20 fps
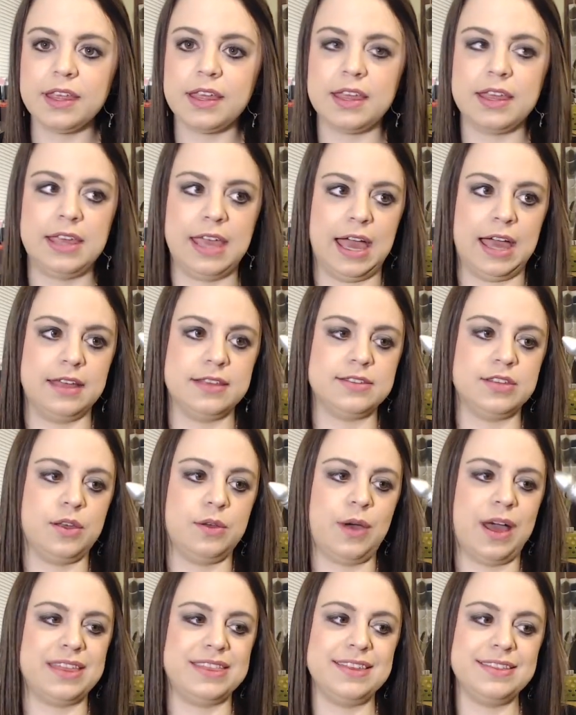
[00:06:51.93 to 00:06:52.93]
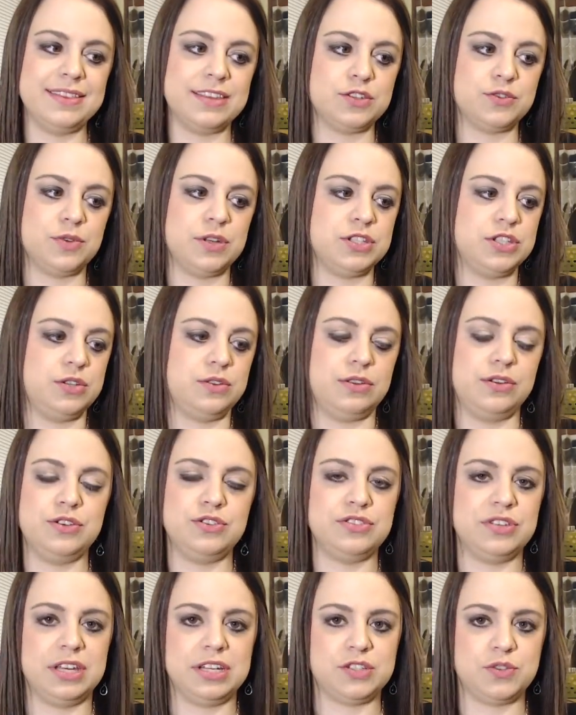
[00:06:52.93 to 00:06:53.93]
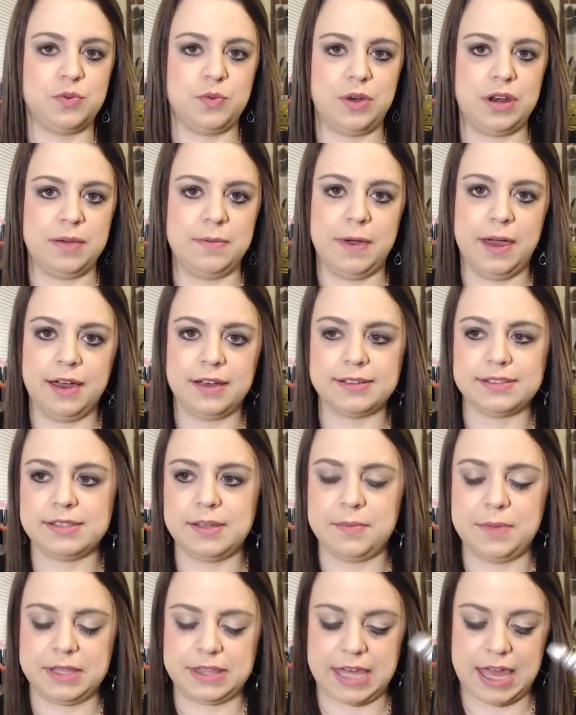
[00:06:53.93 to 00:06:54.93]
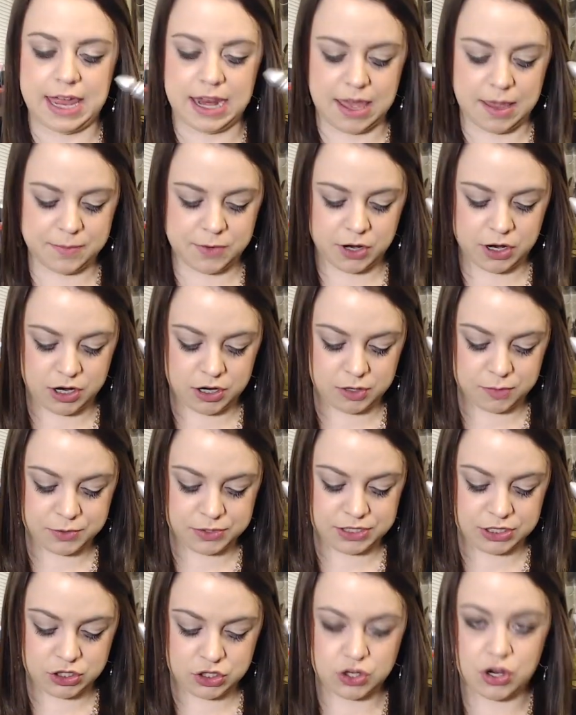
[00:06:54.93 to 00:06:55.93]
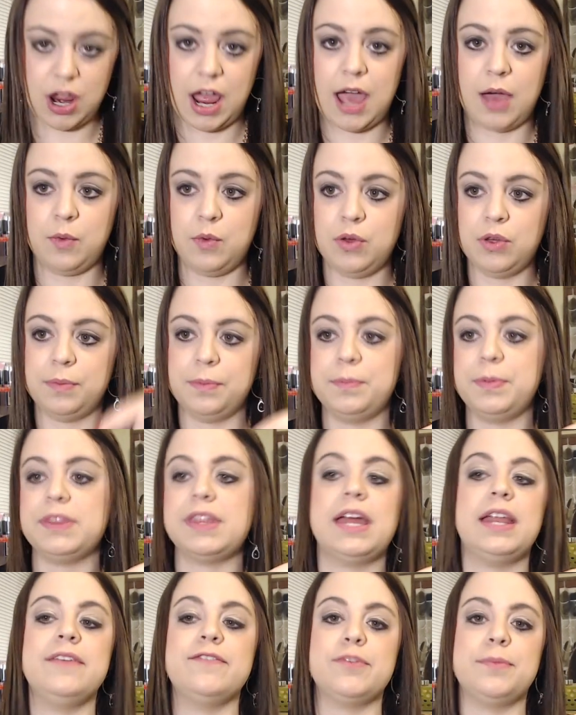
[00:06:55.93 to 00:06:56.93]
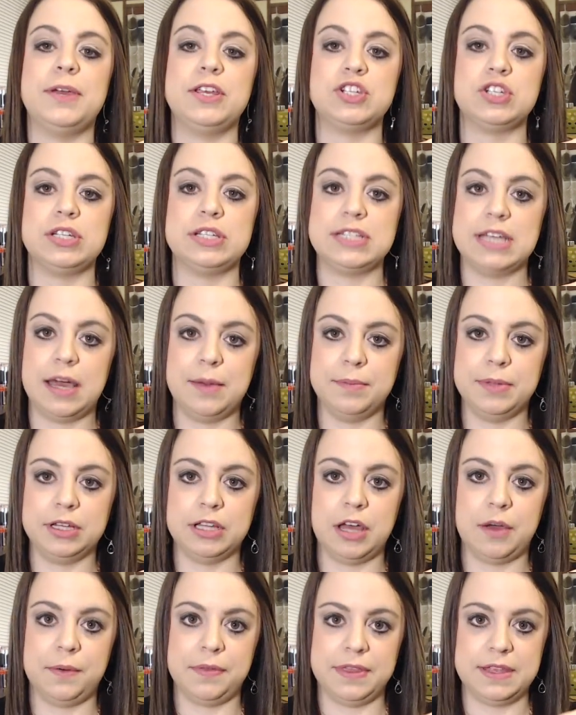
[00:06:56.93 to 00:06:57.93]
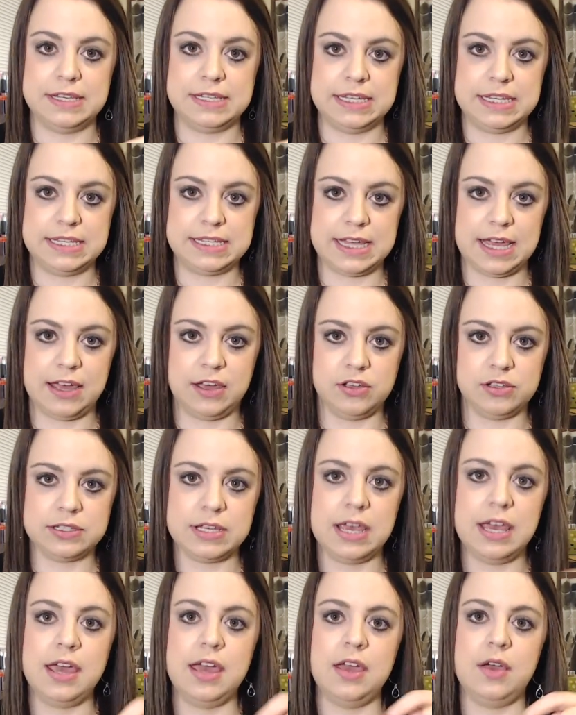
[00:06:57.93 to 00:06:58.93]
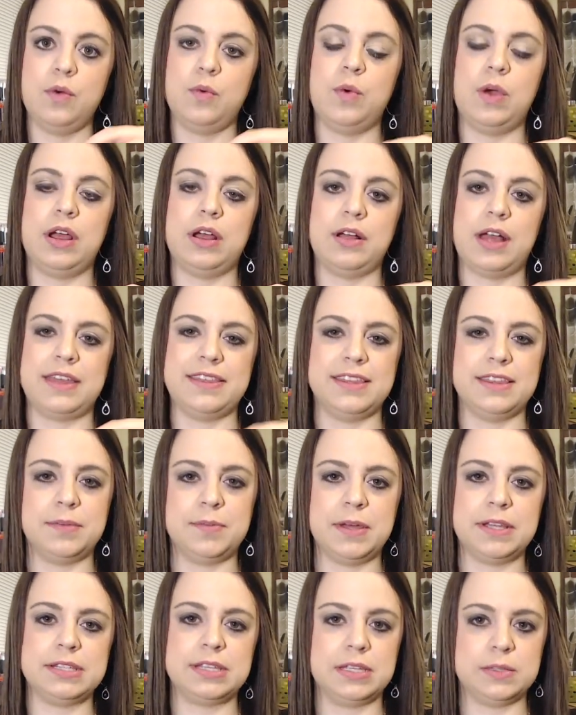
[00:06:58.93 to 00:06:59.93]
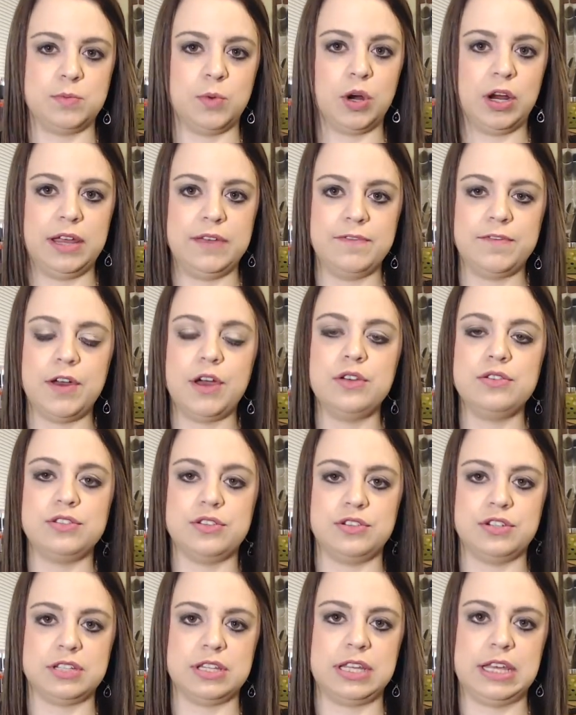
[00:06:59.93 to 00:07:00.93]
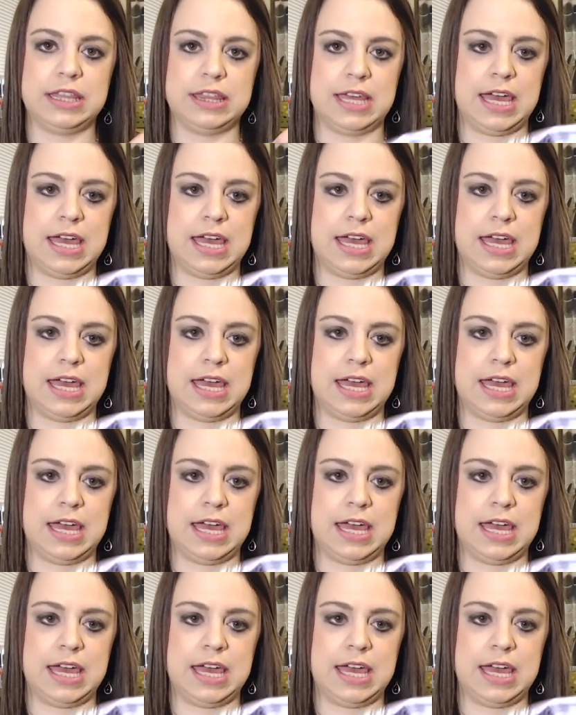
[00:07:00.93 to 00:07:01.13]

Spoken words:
yeah, so I think this runs you usually like 20 bucks, something like that. I'm not 100% sure. I will put that information down below in the details where I think the button says more info, so just click